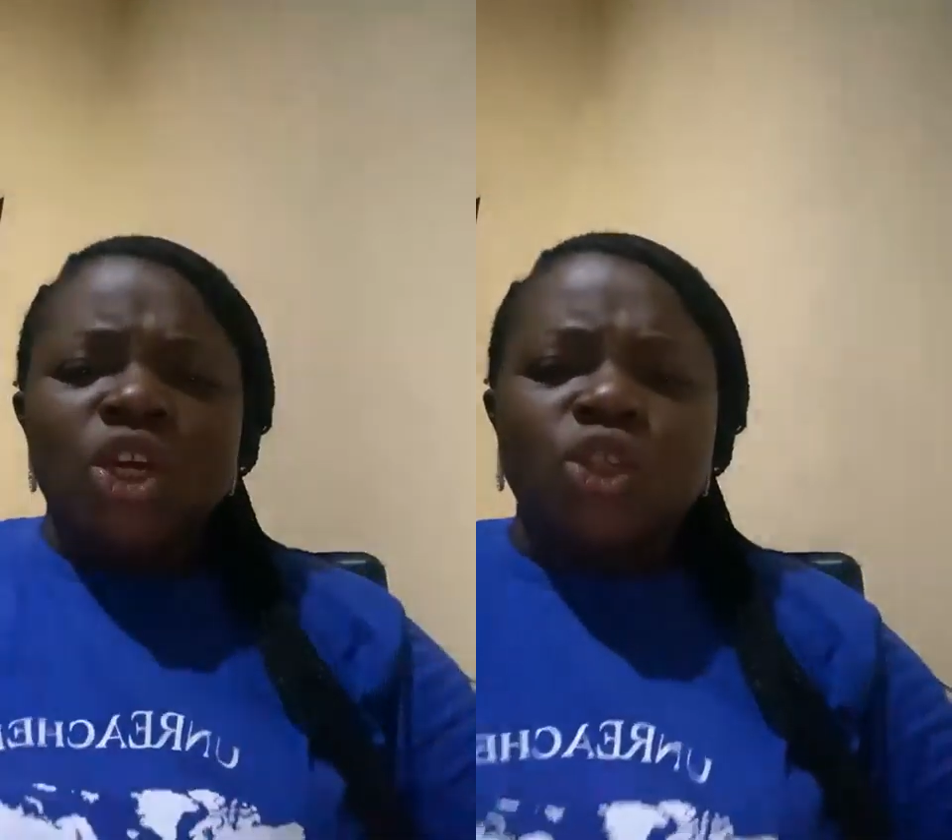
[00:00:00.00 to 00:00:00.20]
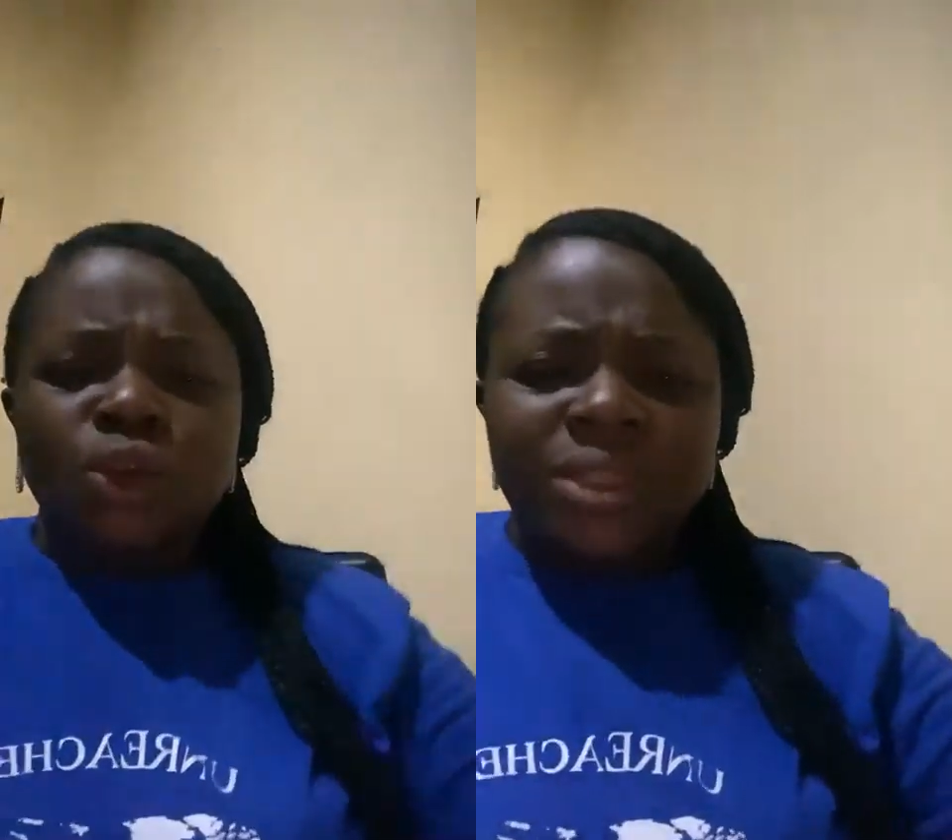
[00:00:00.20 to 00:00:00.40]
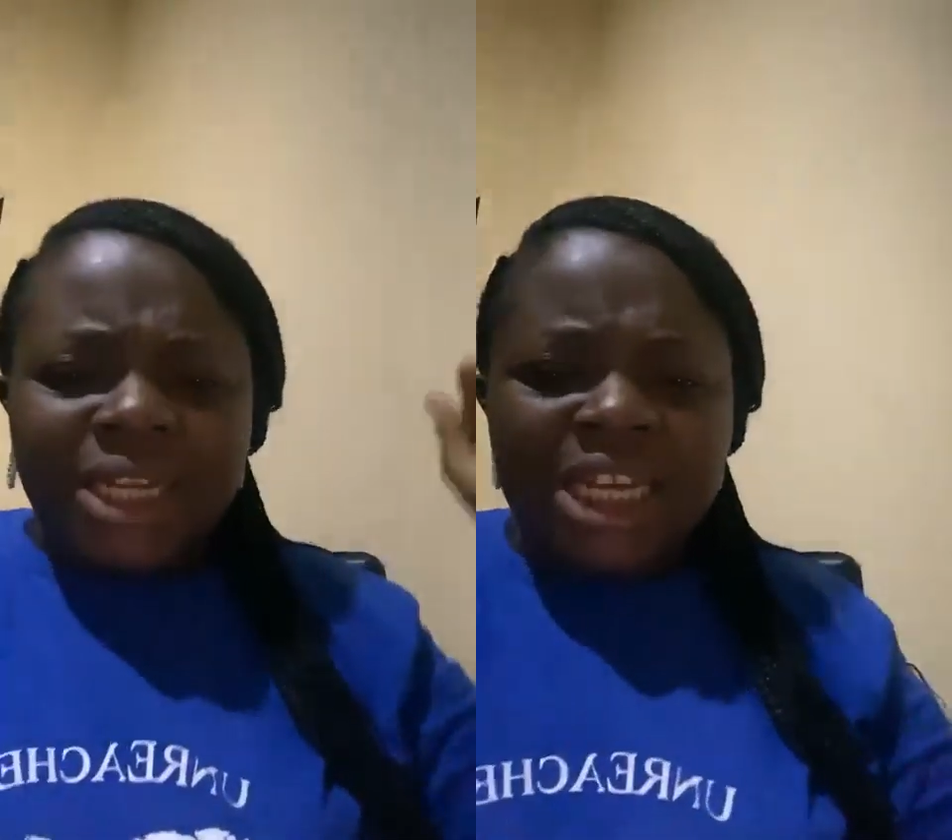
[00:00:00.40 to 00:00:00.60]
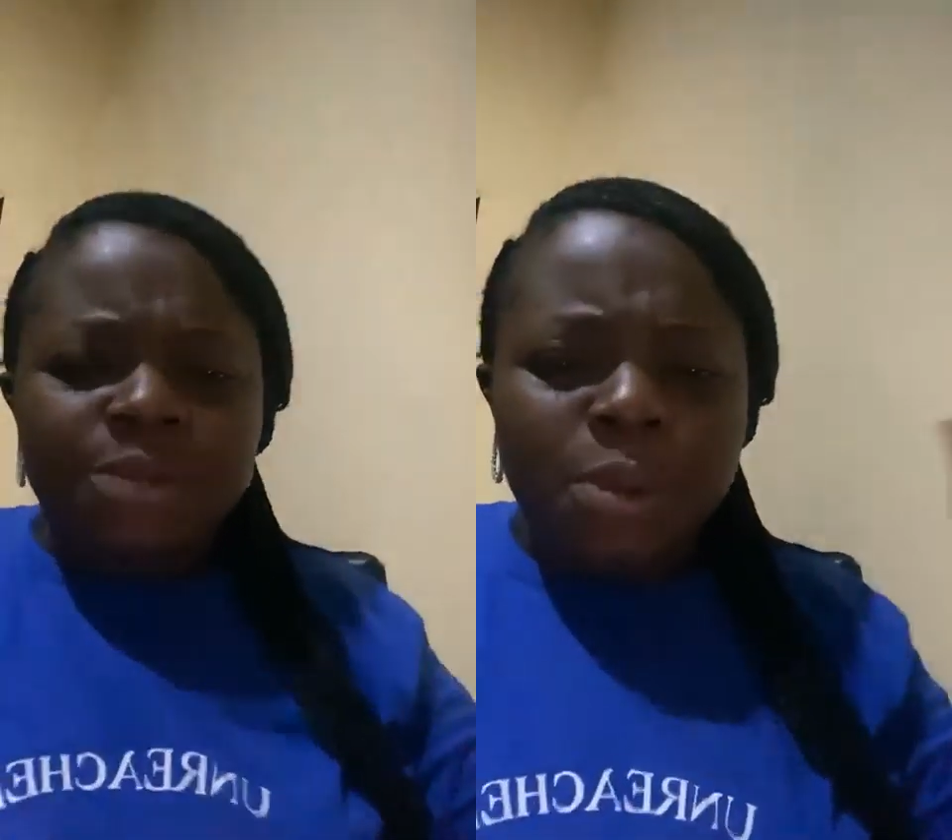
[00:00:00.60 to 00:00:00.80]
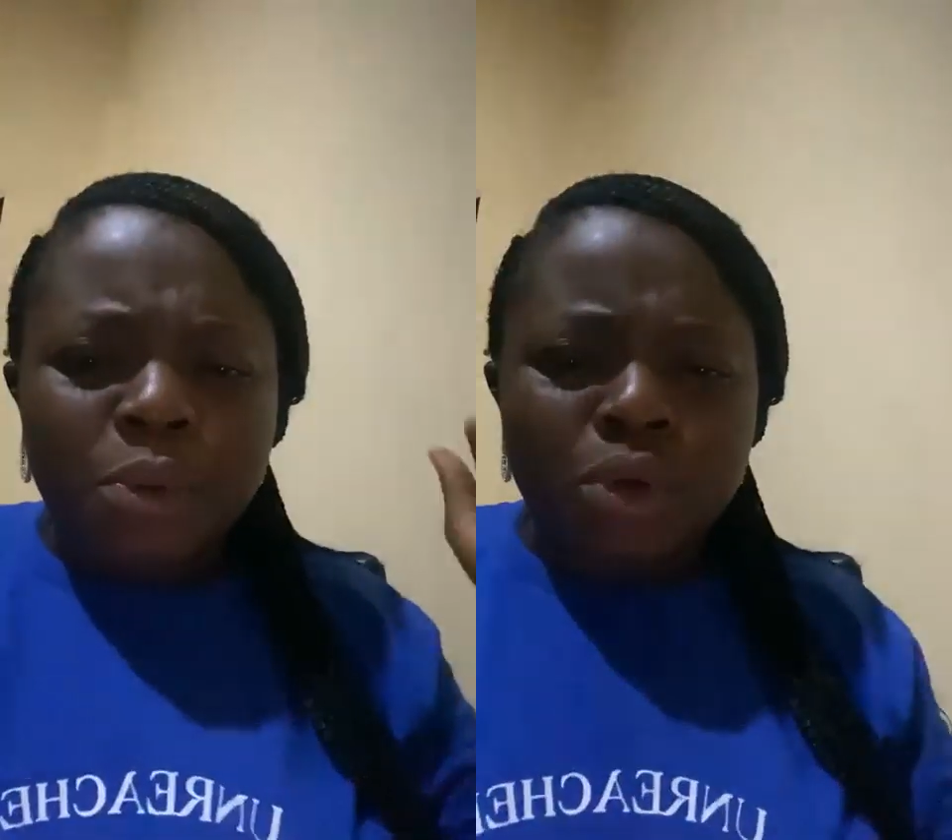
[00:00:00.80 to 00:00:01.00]
to
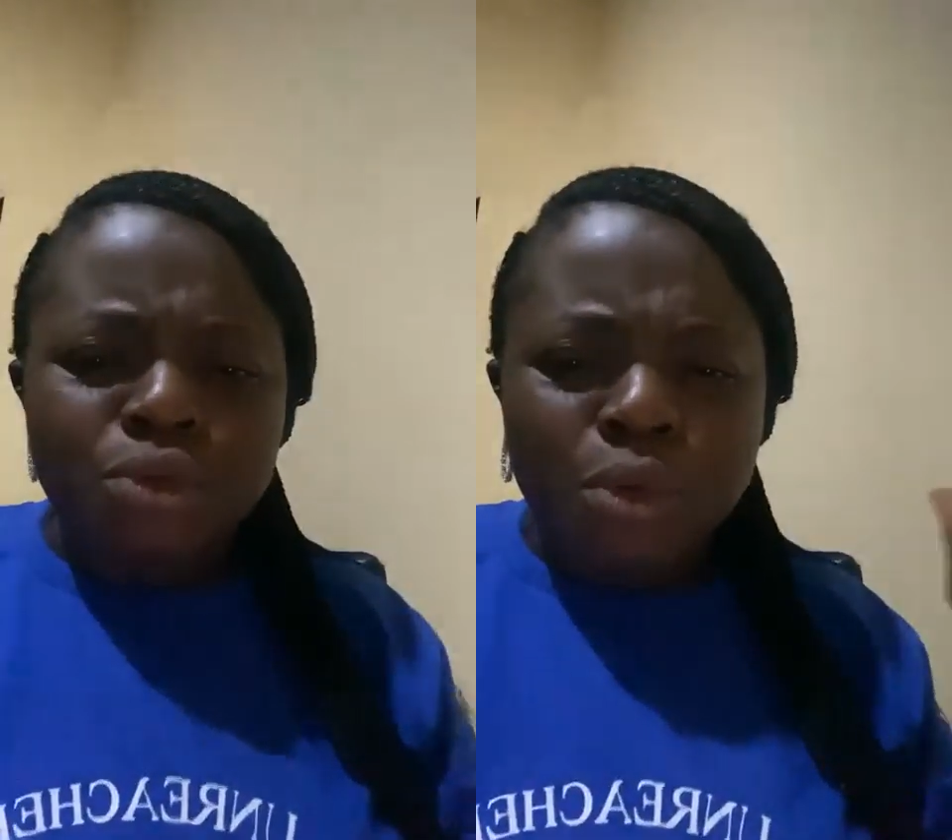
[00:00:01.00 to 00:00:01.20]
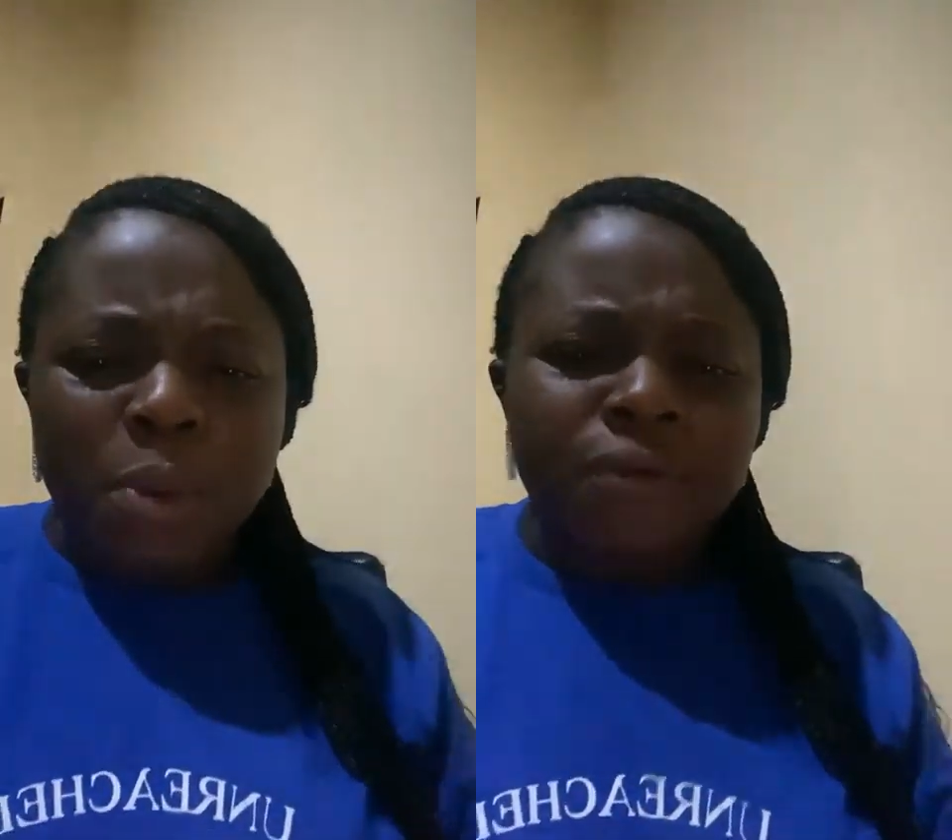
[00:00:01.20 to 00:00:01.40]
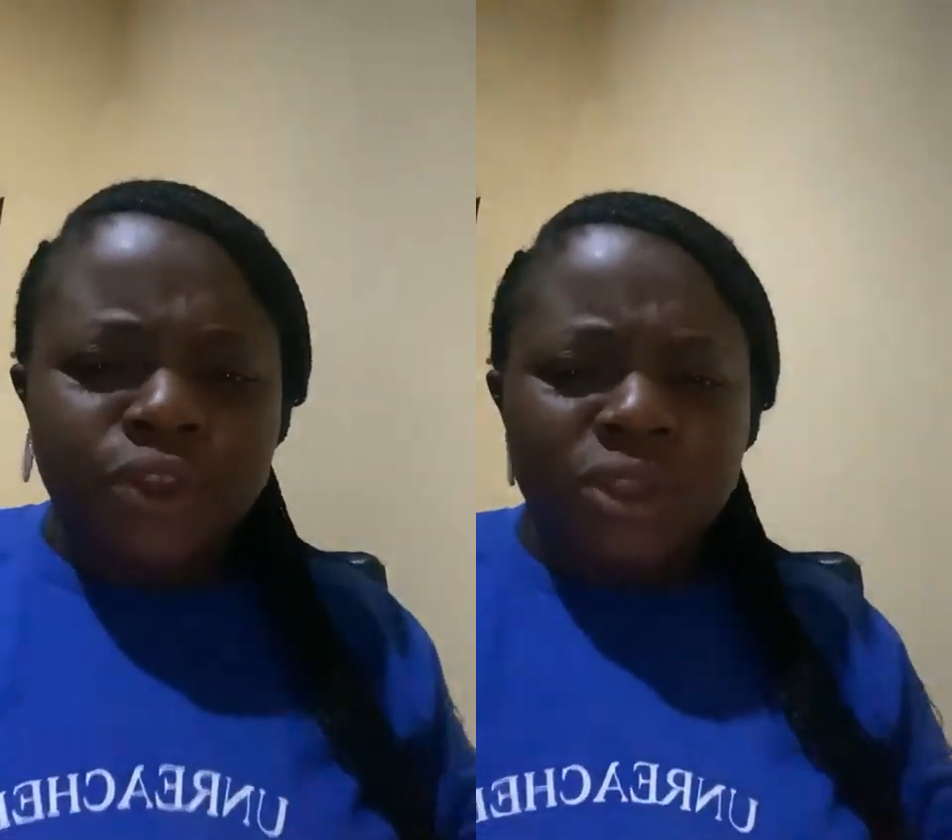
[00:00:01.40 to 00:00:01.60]
these people group of